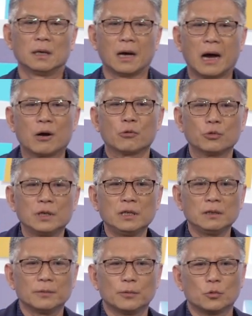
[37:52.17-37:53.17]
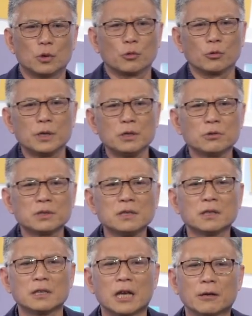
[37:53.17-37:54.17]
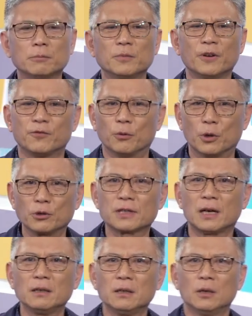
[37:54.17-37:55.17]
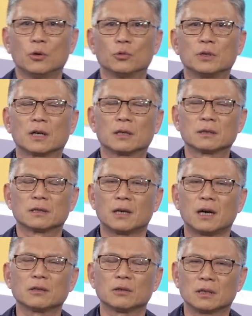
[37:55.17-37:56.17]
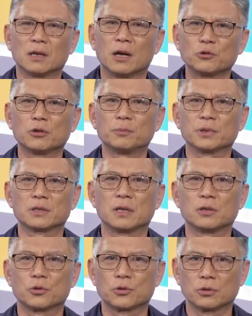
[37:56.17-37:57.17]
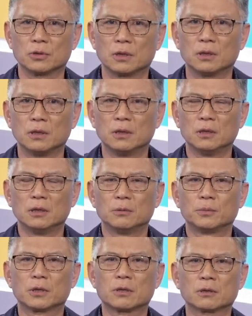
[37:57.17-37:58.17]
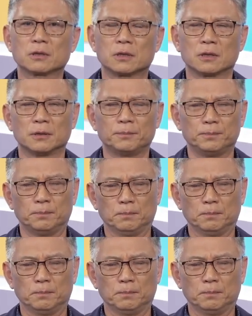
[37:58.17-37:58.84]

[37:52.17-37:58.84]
Are we, were we using the name Formosa? We are not 100% sure because the,